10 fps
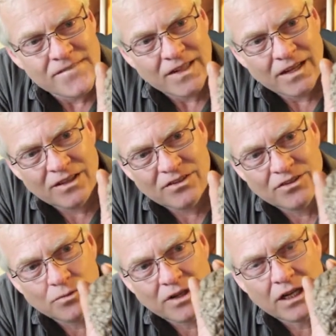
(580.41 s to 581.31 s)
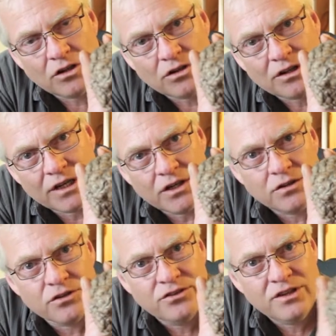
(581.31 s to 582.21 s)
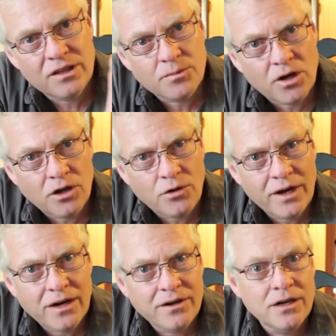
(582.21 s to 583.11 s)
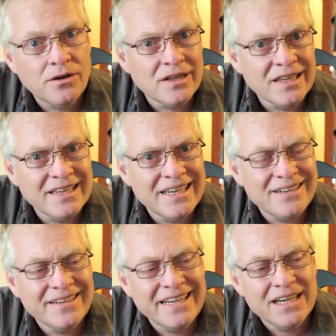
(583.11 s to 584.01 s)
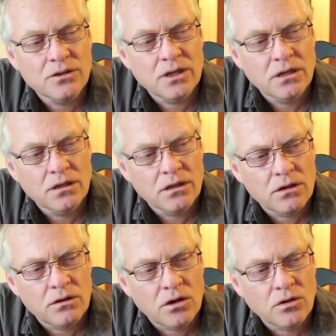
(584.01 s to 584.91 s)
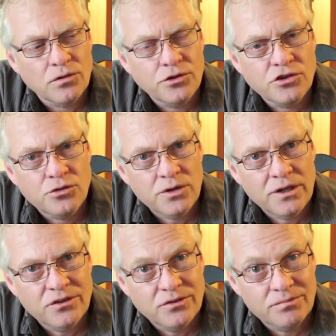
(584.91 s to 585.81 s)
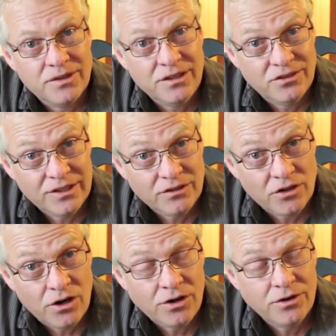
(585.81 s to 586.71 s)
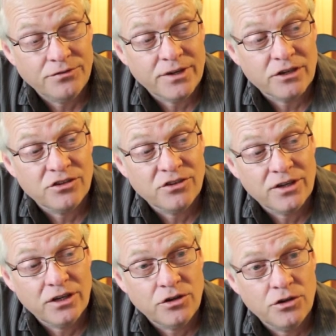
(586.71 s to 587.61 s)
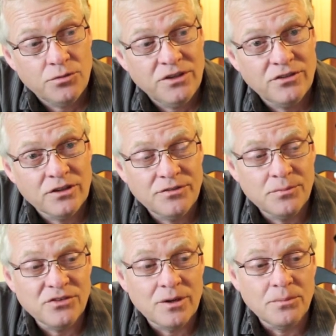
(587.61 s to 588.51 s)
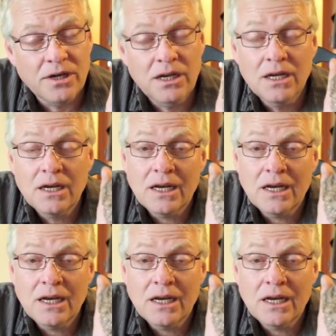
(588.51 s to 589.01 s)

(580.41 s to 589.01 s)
Now this is what they look like. You'll see them all around here in Glengarry County. They're all over trees. These things are infectious. I had heard recently from somebody